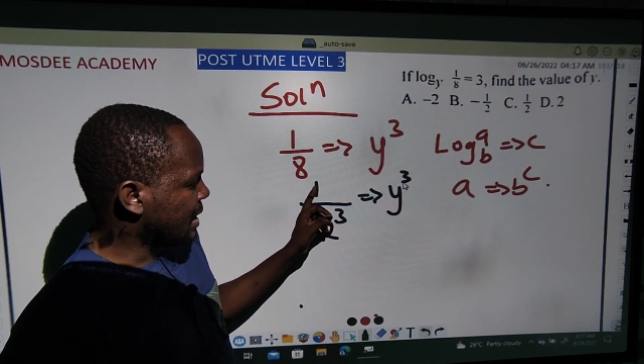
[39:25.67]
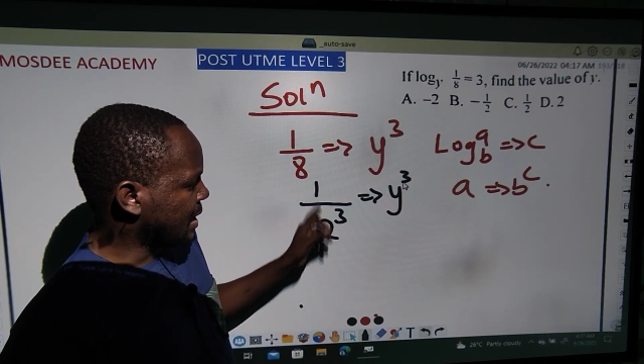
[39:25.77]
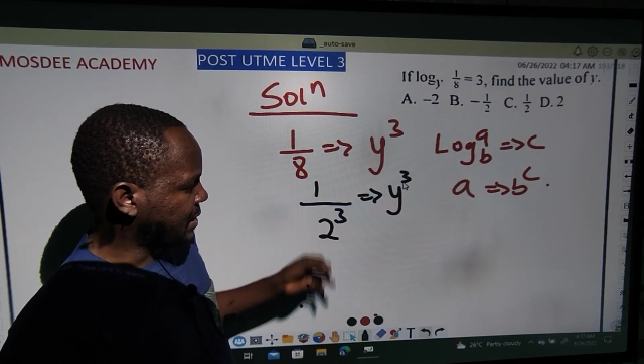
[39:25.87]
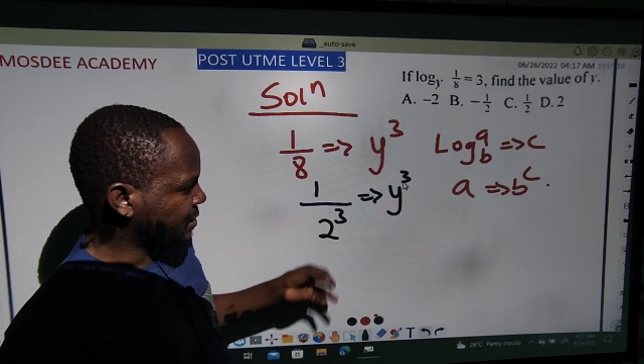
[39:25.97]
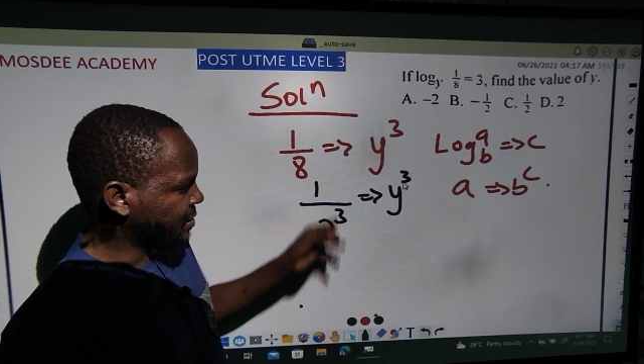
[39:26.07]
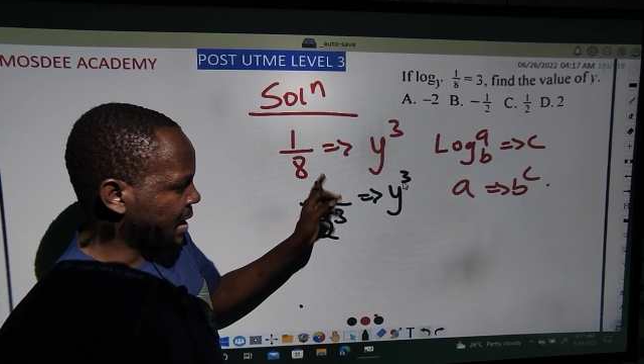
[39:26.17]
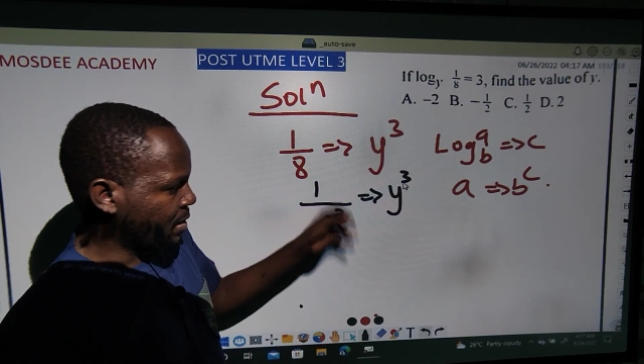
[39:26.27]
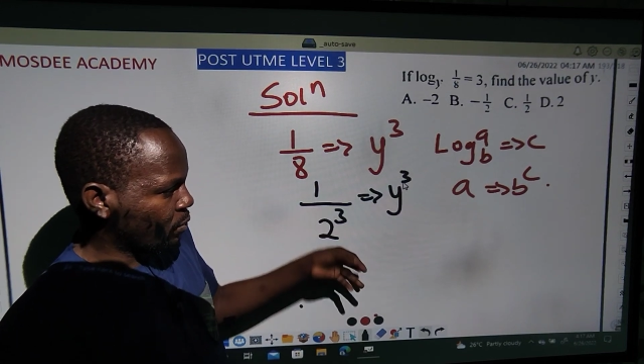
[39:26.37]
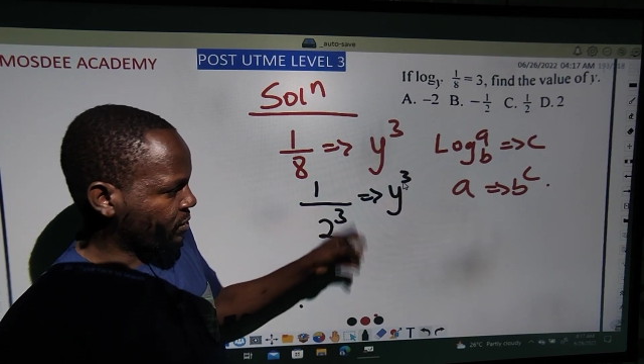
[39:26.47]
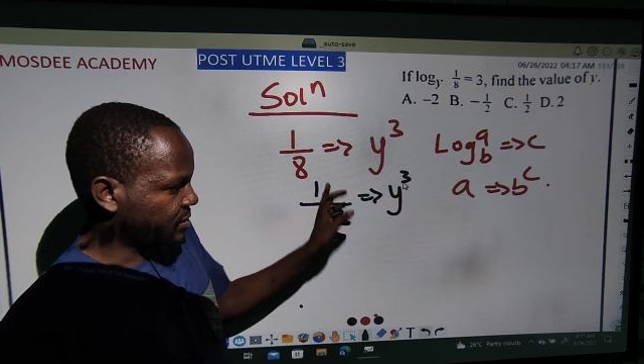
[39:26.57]
and this guy
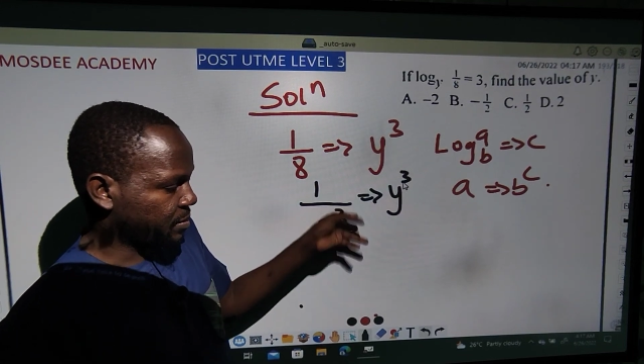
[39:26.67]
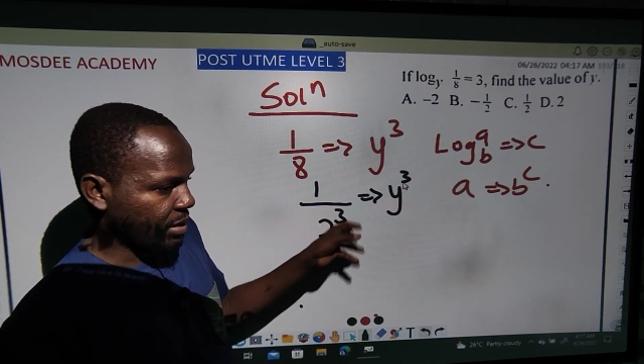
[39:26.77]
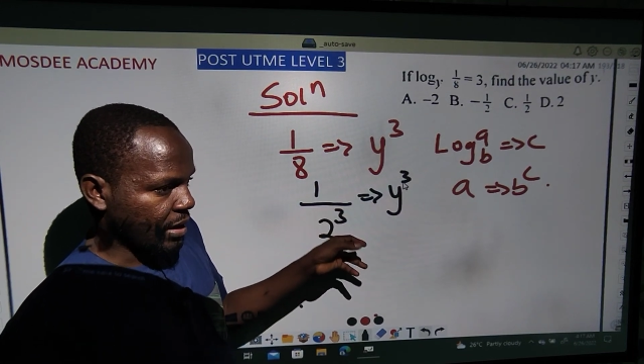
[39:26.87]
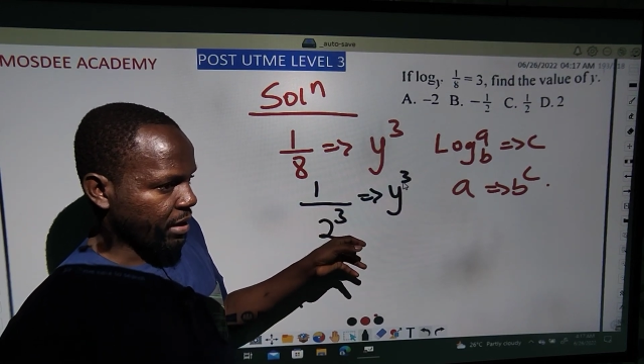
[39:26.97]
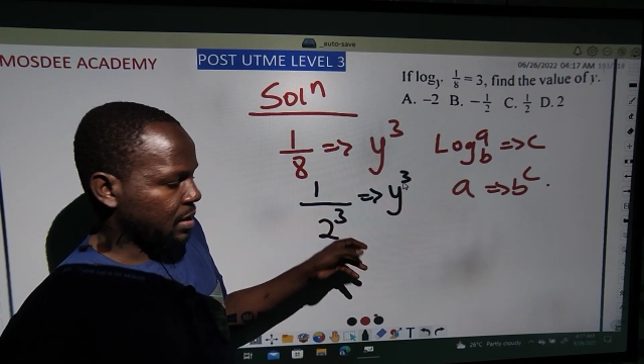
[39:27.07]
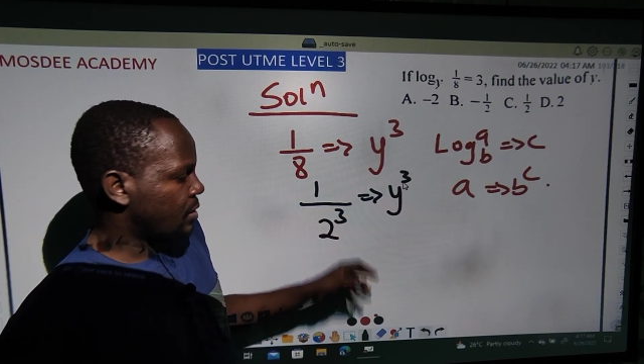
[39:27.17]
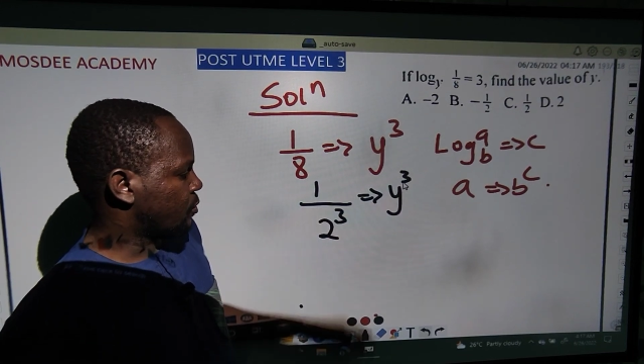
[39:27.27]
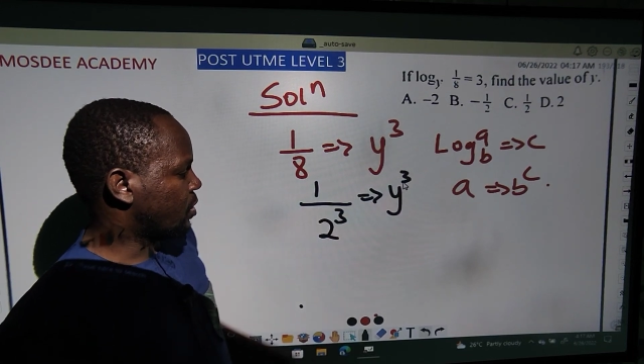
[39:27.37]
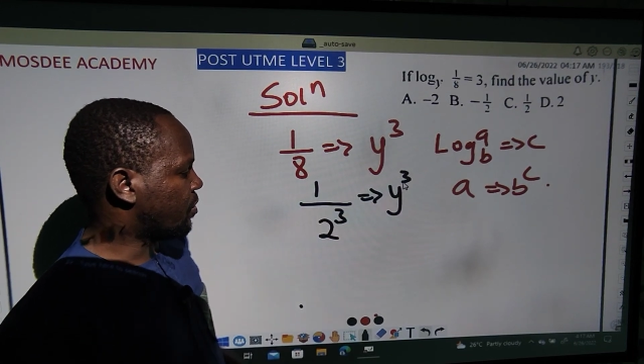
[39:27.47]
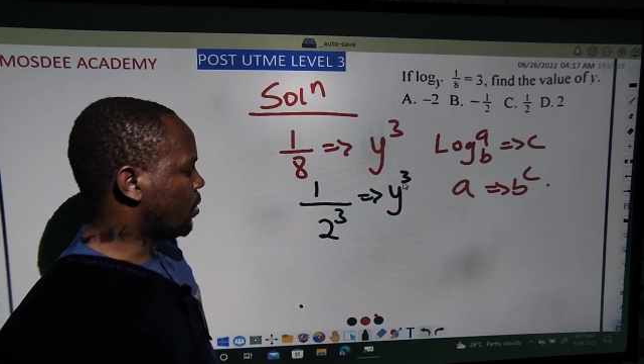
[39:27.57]
look similar.
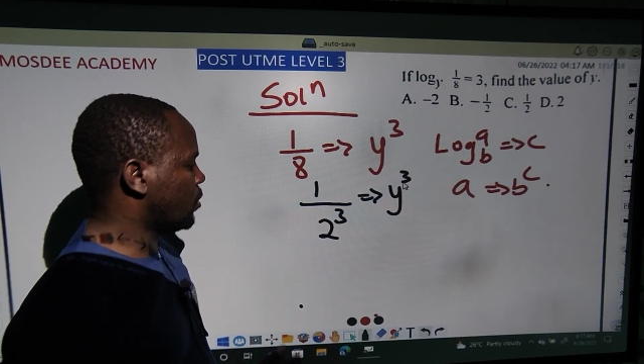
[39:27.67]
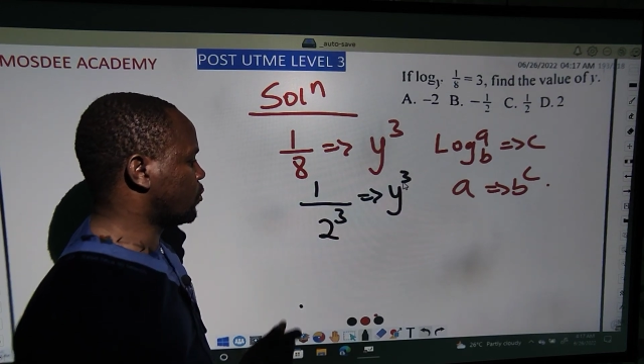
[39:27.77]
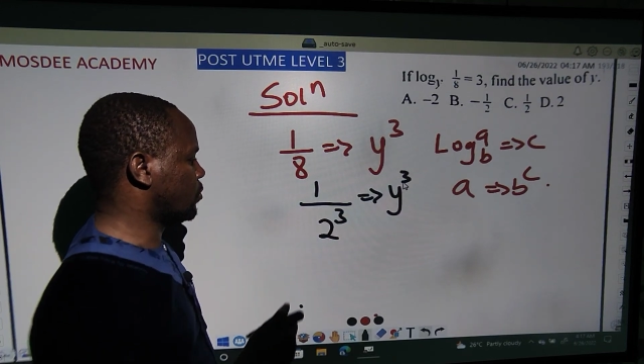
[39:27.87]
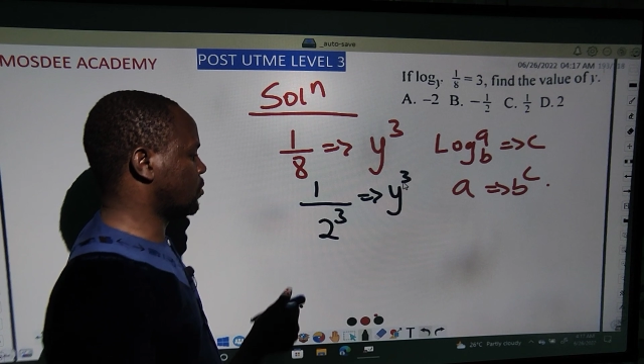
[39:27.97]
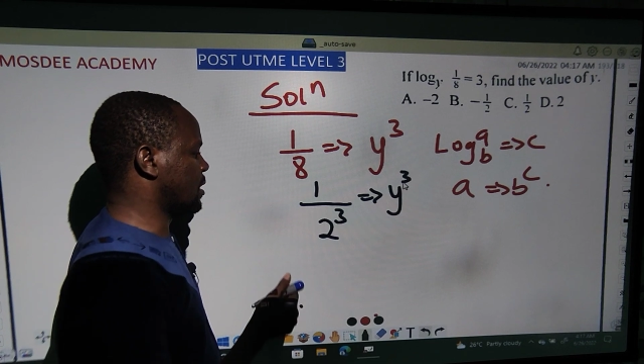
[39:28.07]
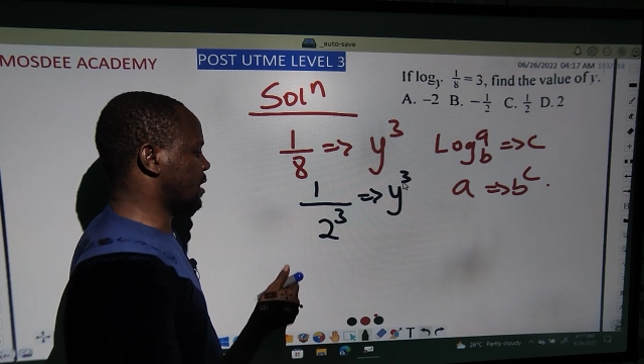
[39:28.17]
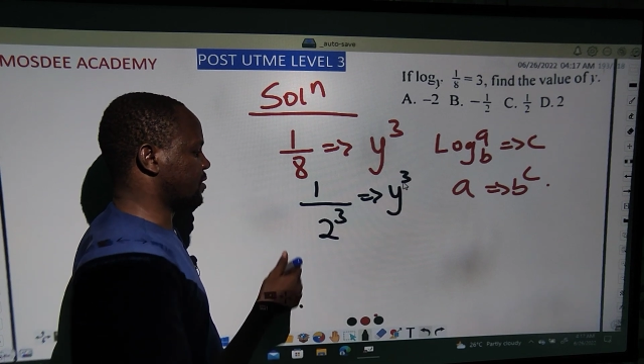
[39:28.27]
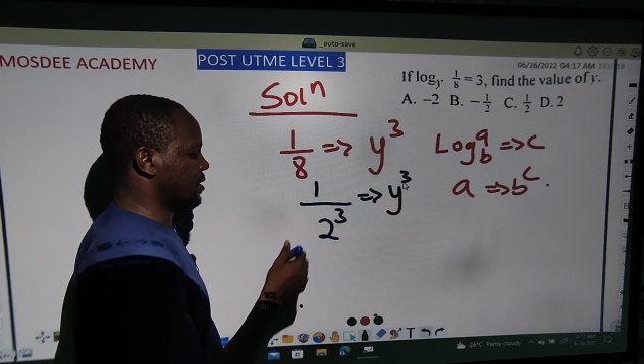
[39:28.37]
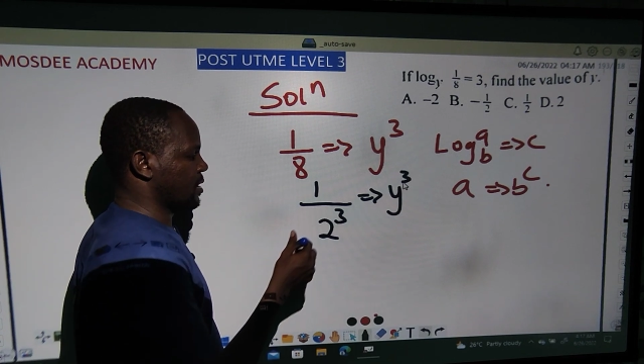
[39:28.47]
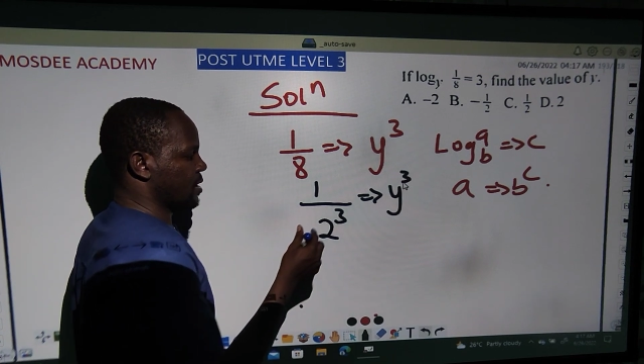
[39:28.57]
So if I want to do
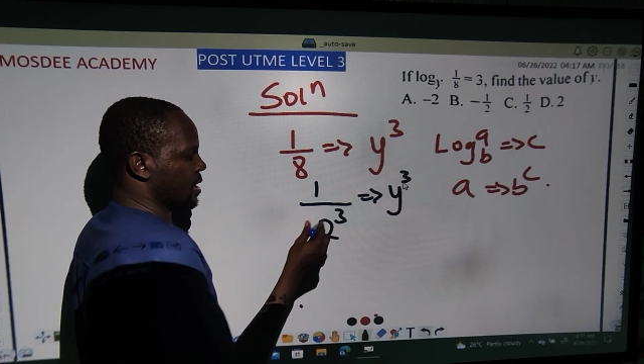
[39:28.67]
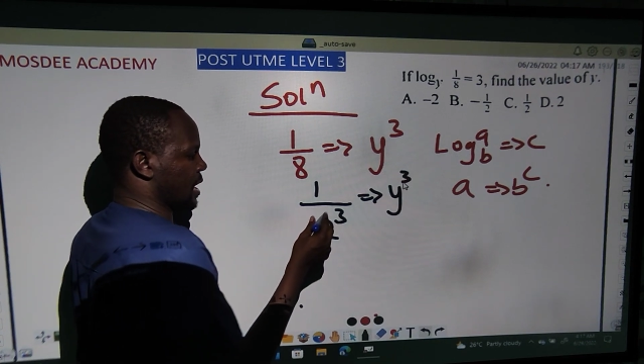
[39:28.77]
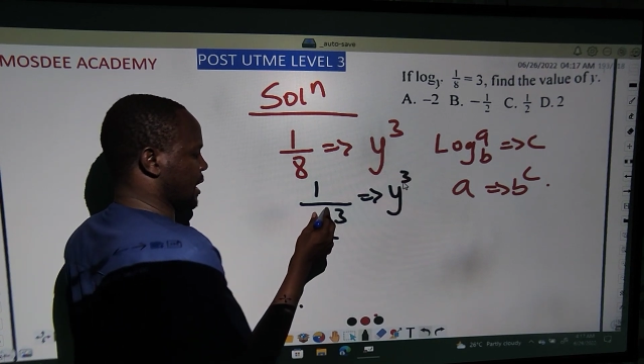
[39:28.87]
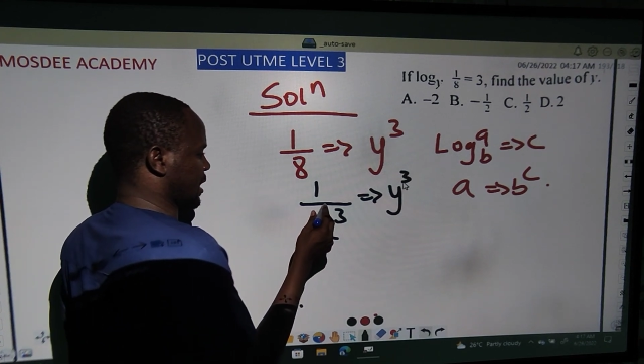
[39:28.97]
that, I